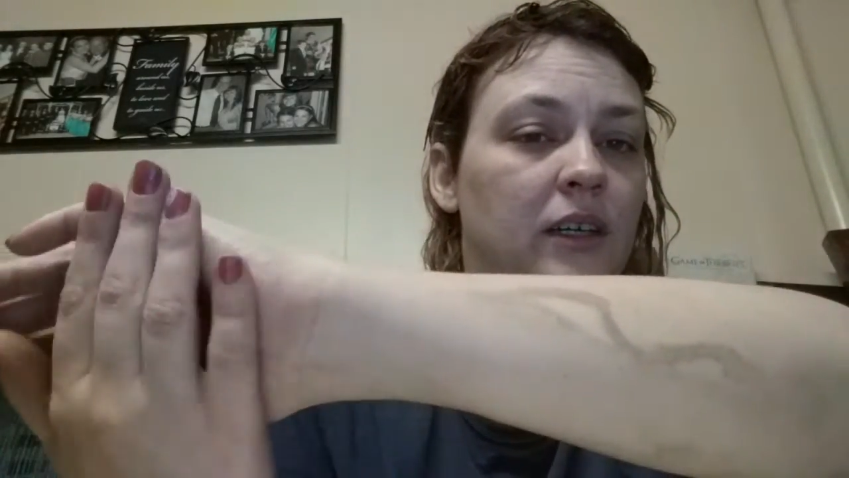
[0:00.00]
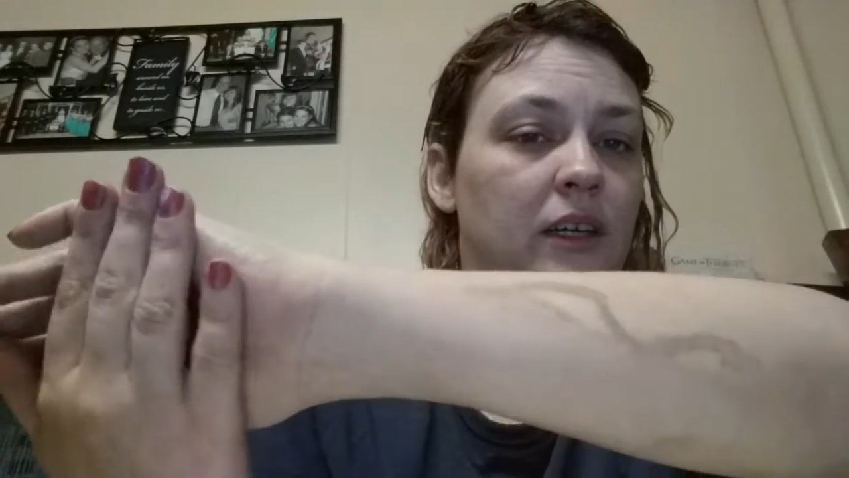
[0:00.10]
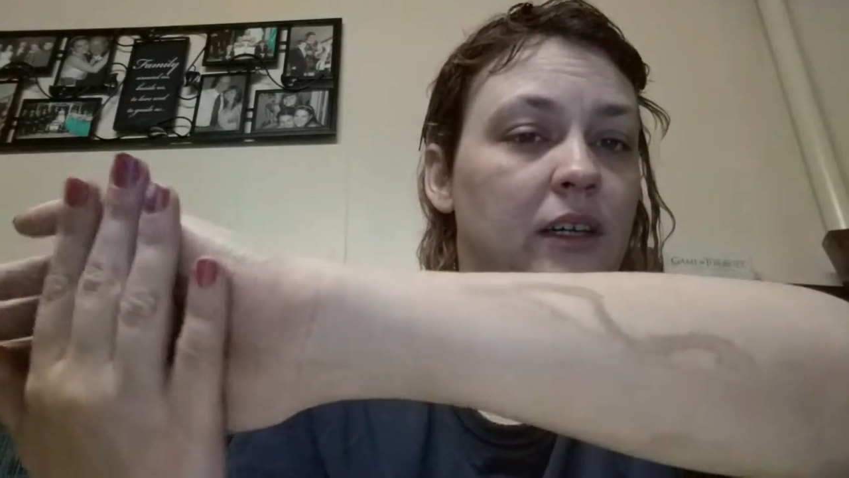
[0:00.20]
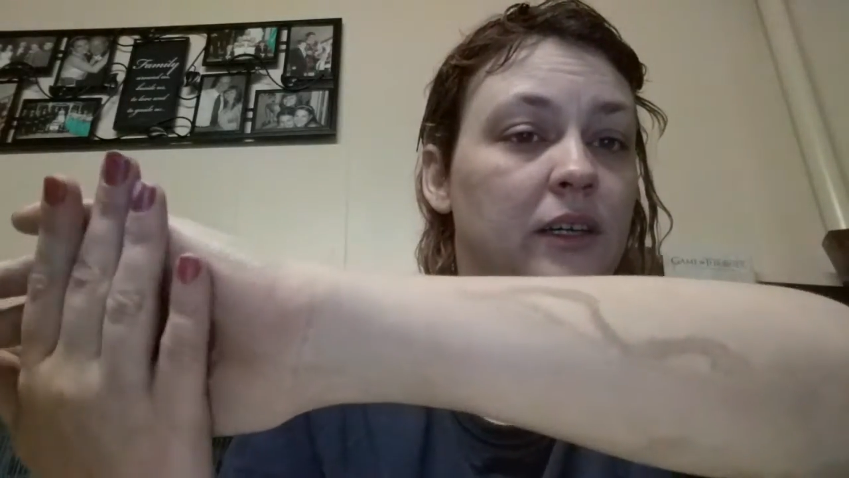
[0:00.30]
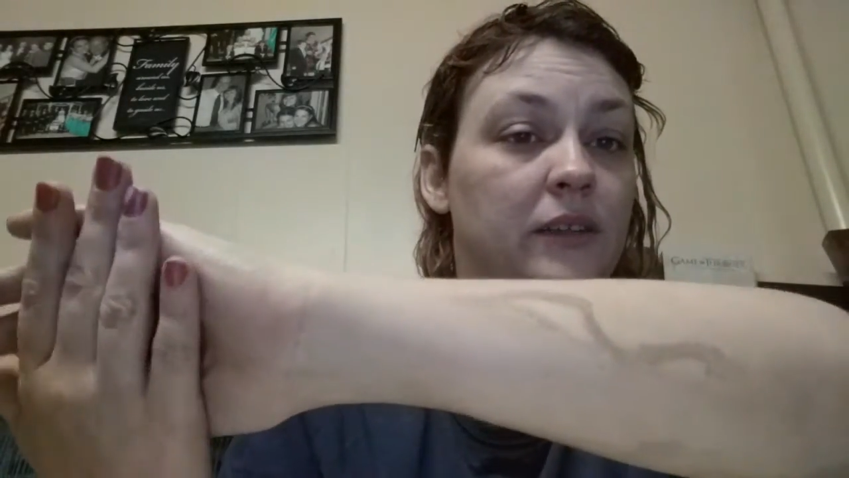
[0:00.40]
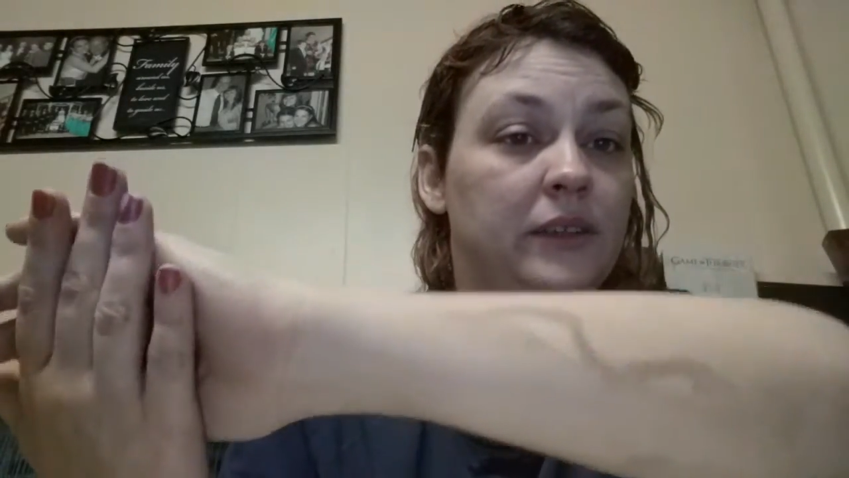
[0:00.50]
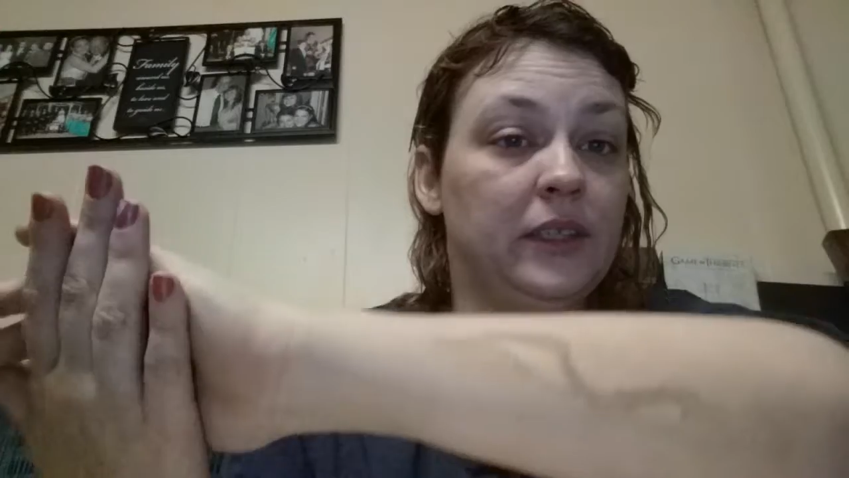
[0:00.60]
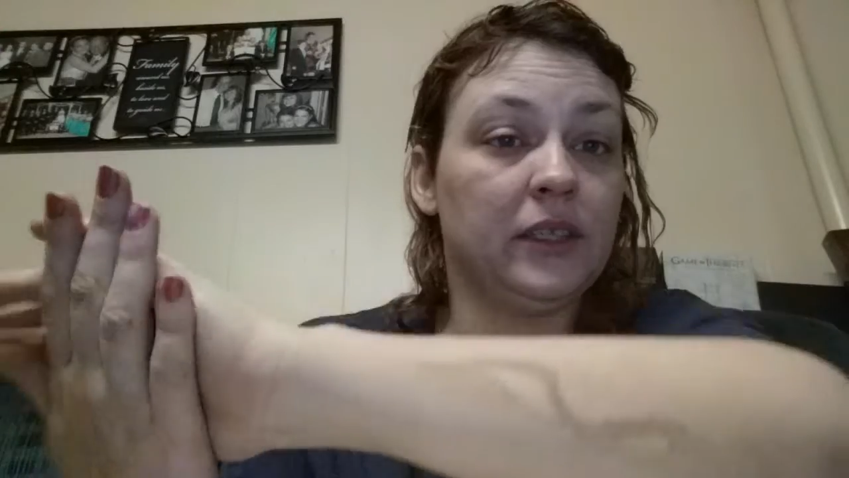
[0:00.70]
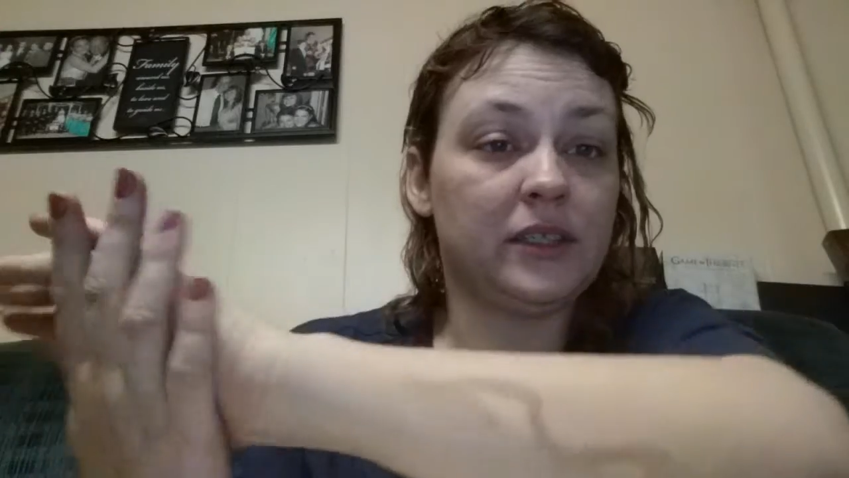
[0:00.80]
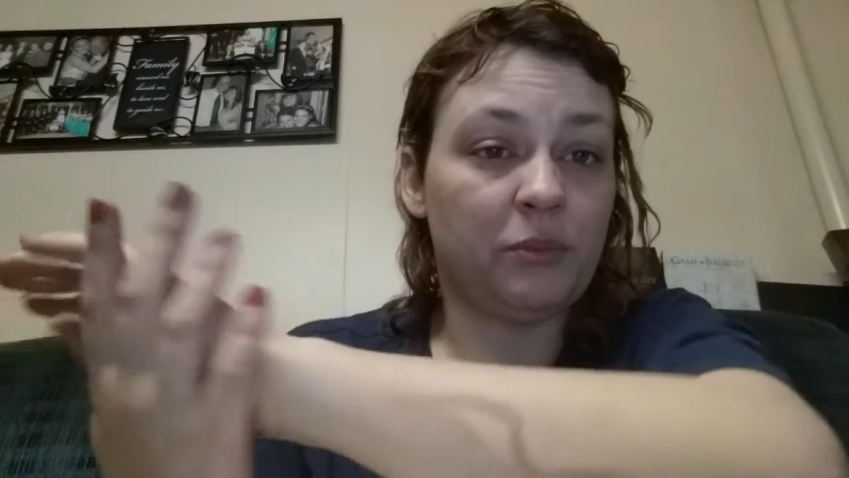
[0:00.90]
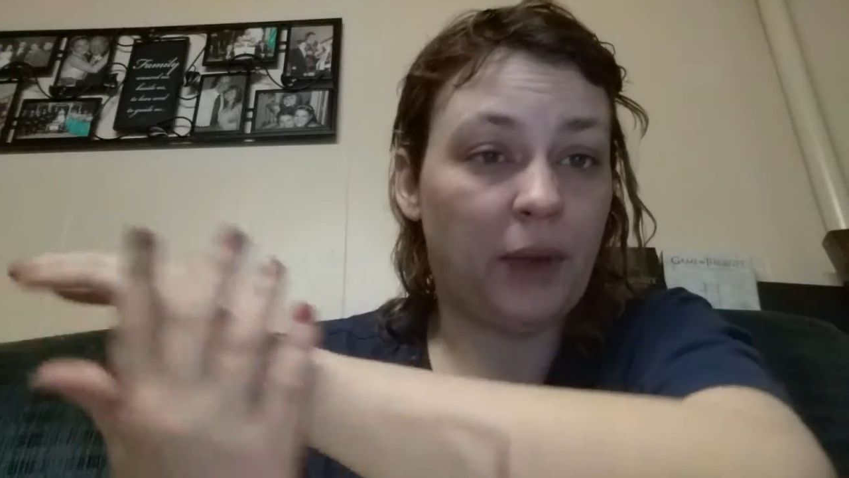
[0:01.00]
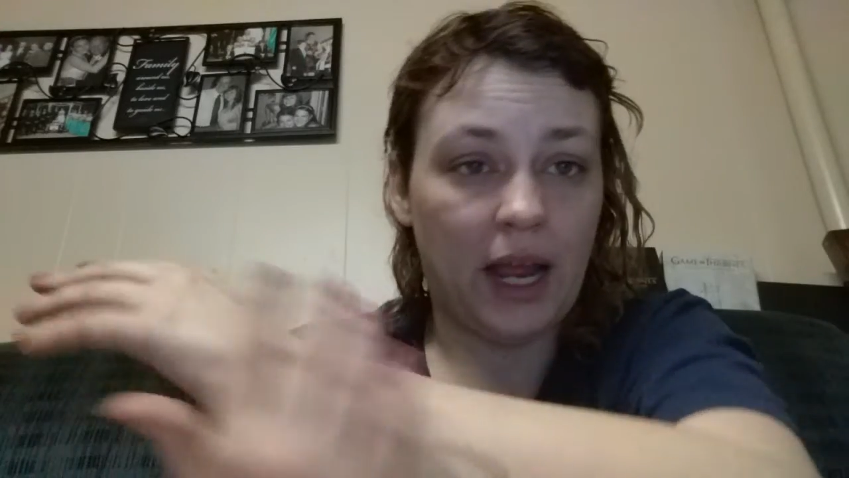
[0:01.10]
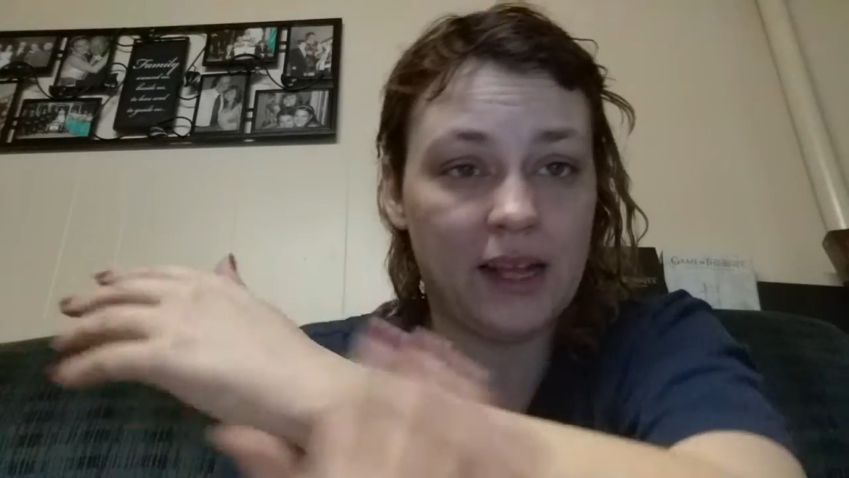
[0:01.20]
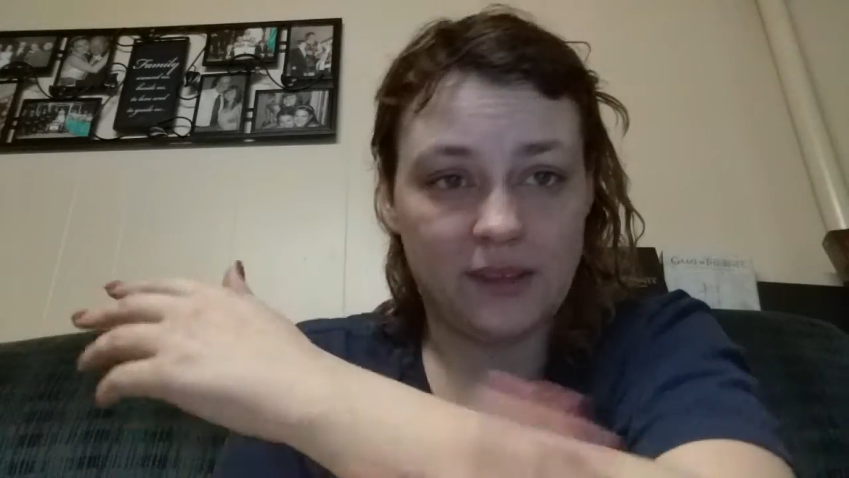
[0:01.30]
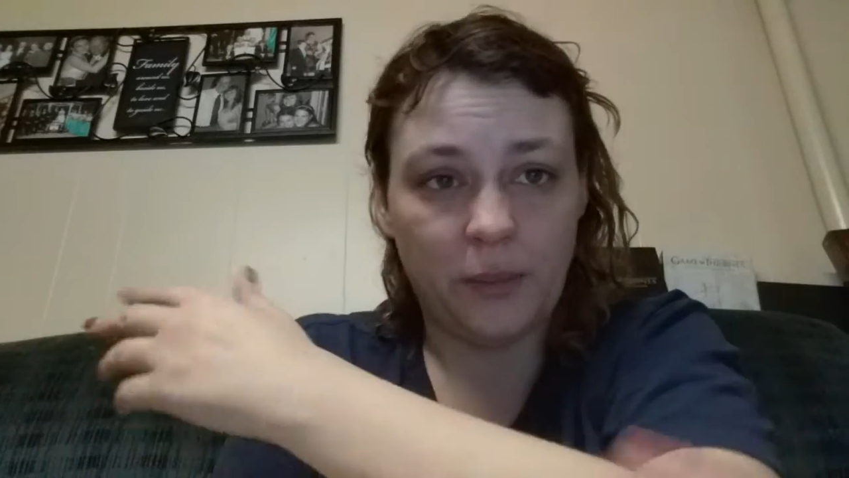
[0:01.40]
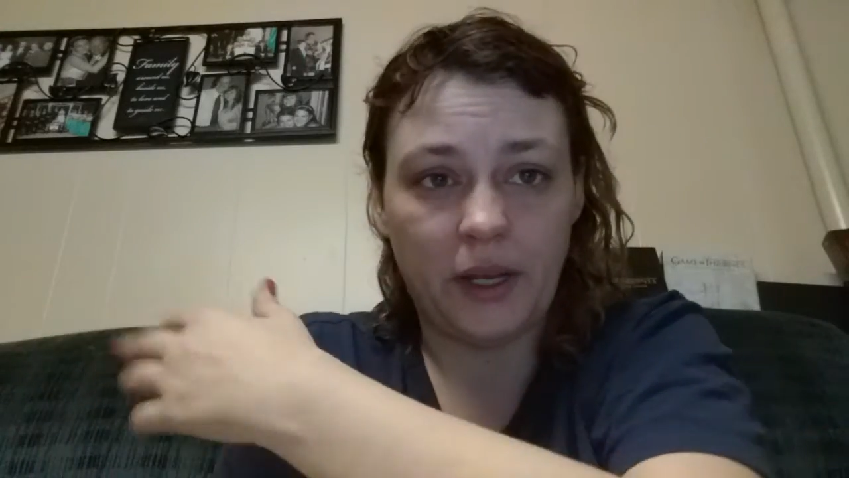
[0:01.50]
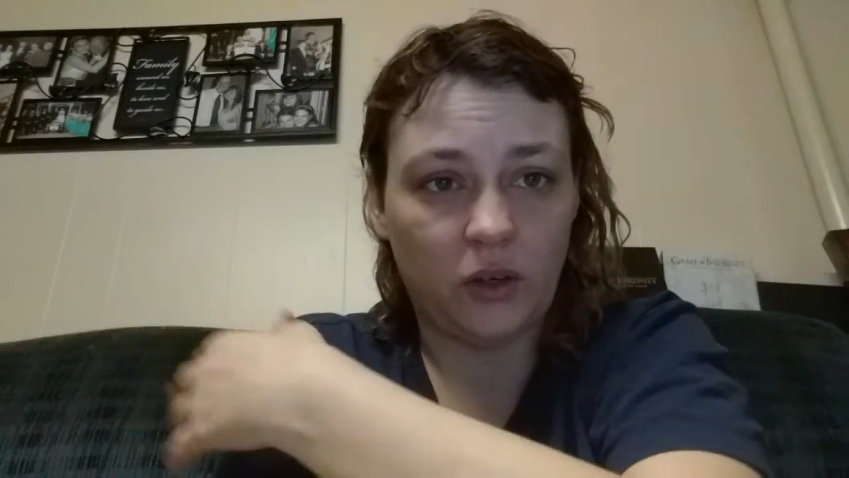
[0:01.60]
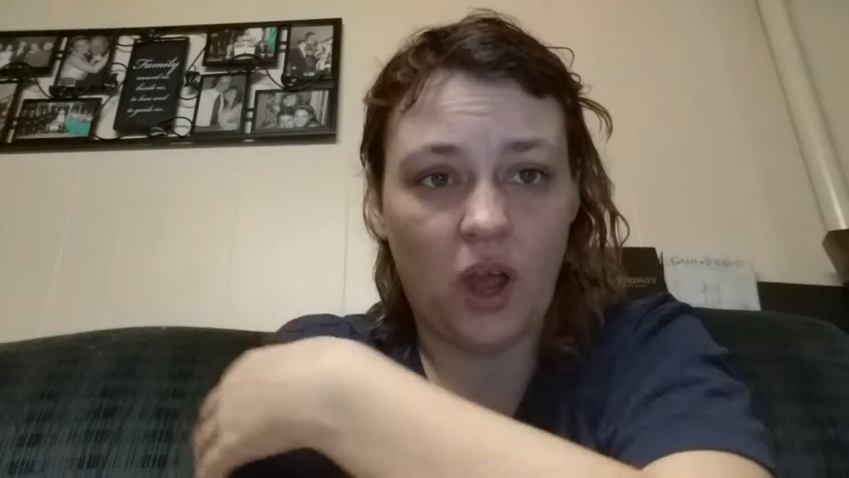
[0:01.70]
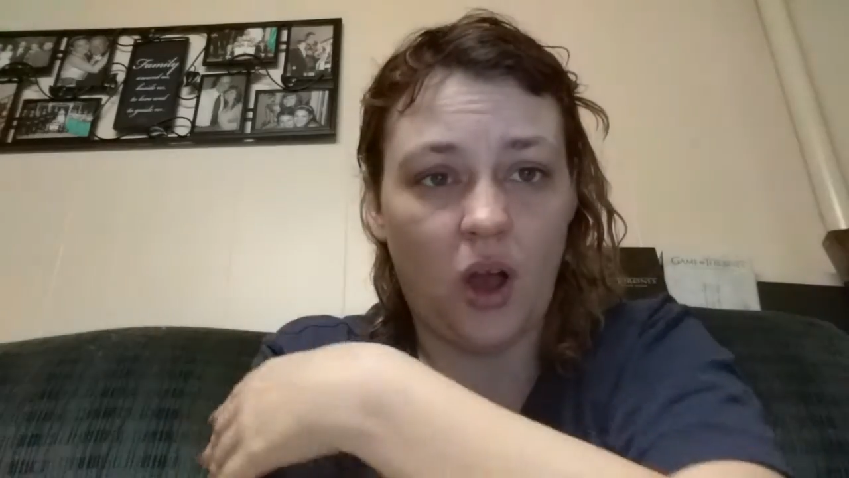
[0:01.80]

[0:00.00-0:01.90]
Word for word: Uh, they're spasming